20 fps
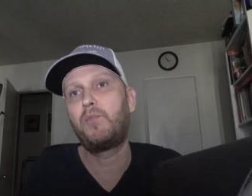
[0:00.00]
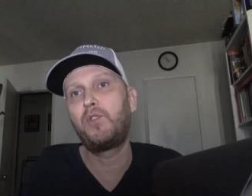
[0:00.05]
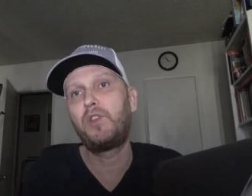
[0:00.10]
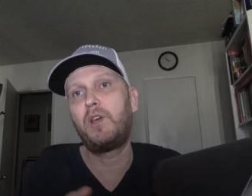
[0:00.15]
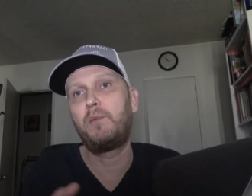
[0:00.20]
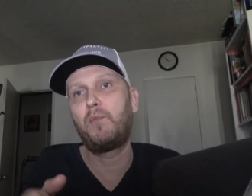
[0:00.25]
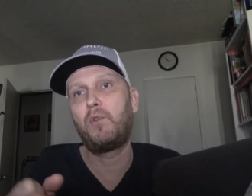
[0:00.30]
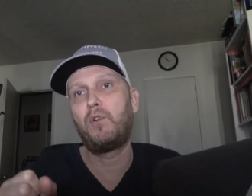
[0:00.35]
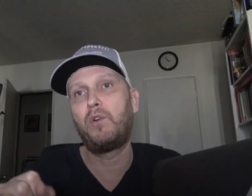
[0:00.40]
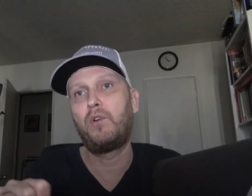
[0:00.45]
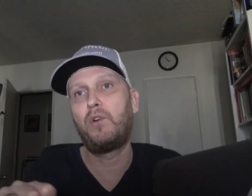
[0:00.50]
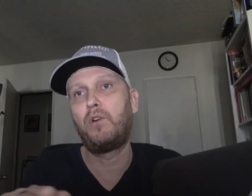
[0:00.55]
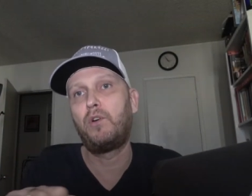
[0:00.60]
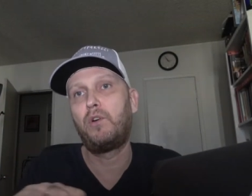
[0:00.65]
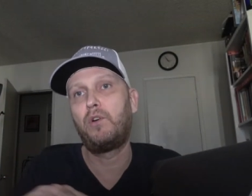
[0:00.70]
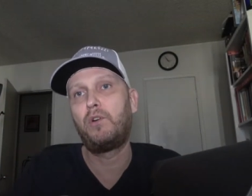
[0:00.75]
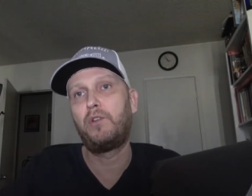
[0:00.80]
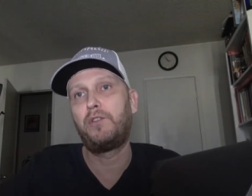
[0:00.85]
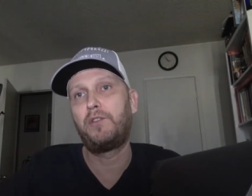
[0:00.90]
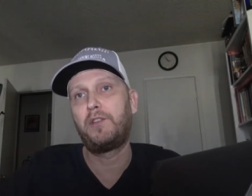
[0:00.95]
put them
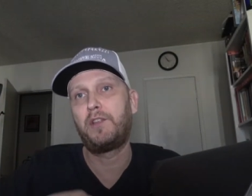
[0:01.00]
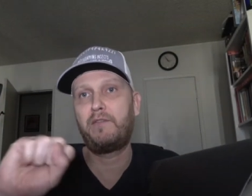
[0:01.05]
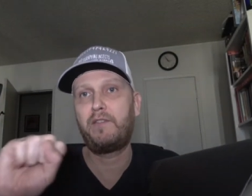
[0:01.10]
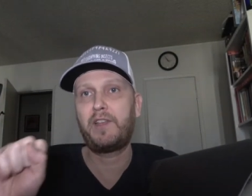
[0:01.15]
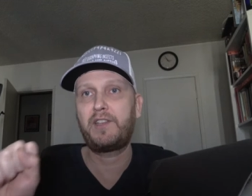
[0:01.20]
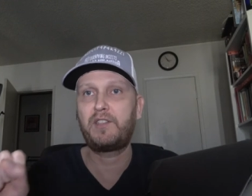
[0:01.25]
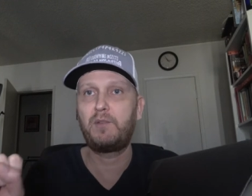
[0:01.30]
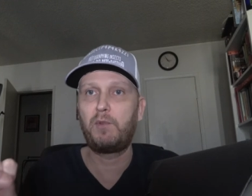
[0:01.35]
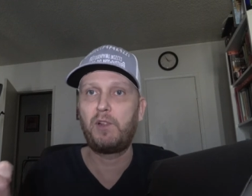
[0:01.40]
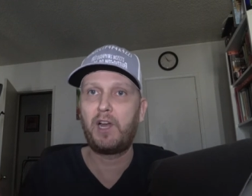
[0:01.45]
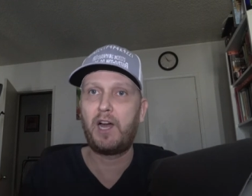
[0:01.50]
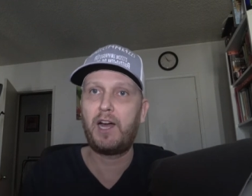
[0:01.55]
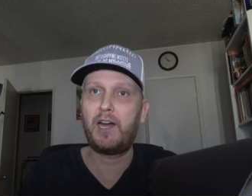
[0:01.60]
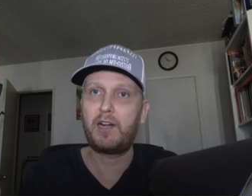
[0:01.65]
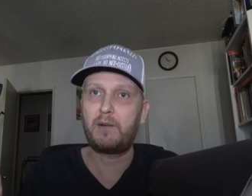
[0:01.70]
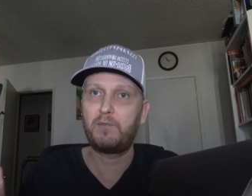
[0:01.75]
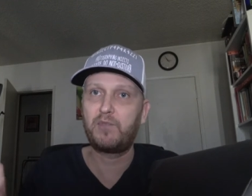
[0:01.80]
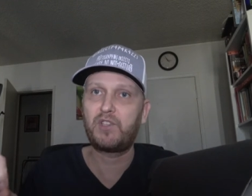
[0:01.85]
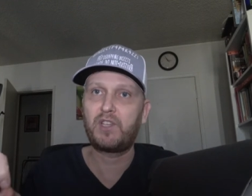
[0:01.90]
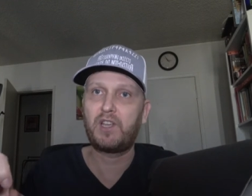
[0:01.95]
on flexible
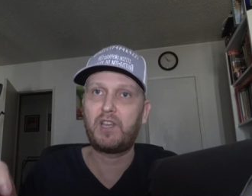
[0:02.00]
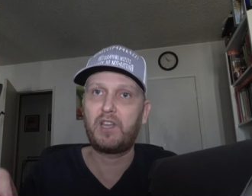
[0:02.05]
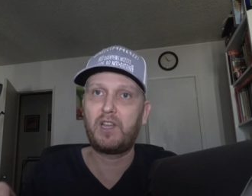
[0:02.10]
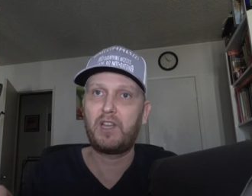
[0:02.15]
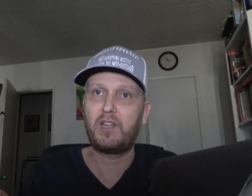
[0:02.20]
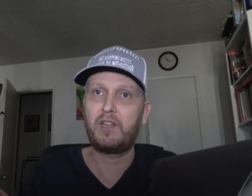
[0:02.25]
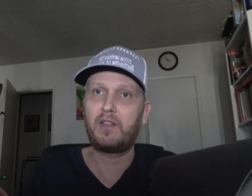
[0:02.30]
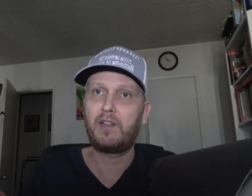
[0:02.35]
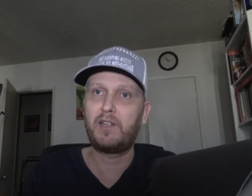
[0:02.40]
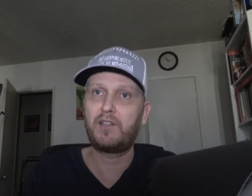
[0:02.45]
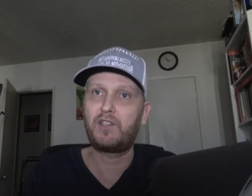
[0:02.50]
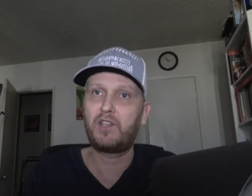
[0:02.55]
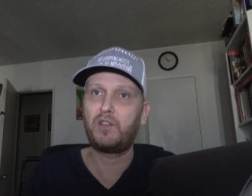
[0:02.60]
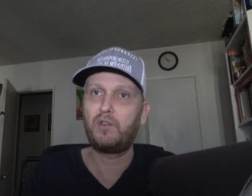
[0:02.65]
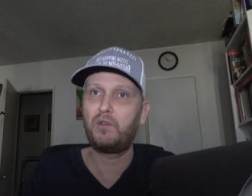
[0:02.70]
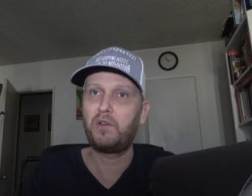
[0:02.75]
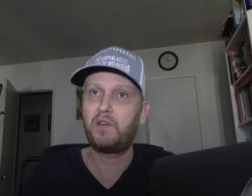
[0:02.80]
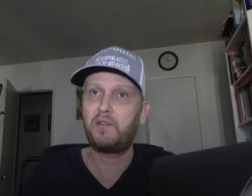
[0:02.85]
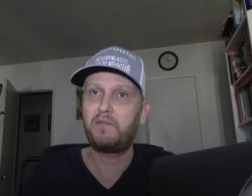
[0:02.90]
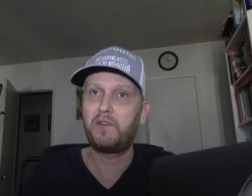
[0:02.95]
arms and let's say
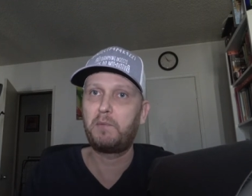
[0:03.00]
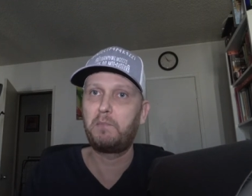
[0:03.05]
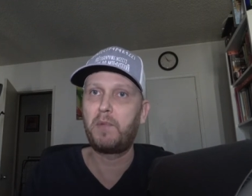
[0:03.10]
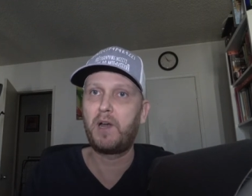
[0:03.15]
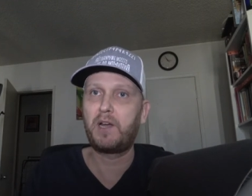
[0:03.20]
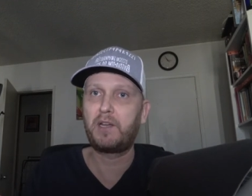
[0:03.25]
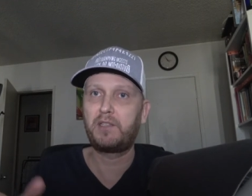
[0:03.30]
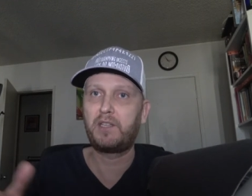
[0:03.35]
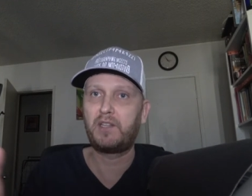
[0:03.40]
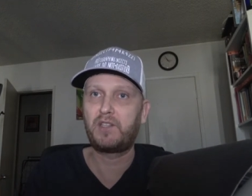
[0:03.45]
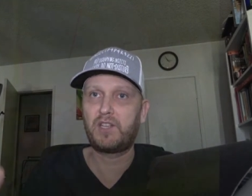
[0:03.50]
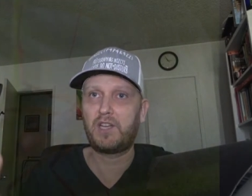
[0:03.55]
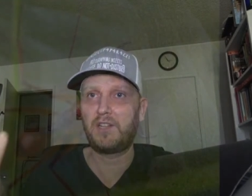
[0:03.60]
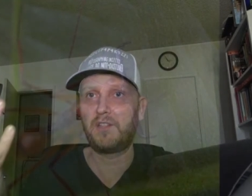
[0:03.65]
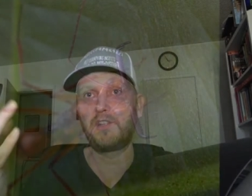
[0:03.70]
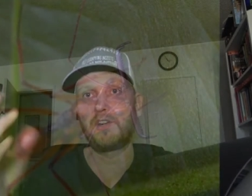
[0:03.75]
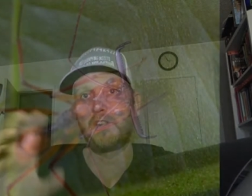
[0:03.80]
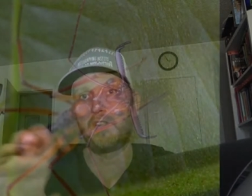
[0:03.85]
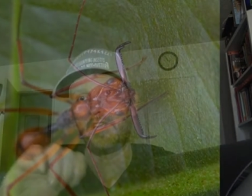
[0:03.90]
you have a bug that's under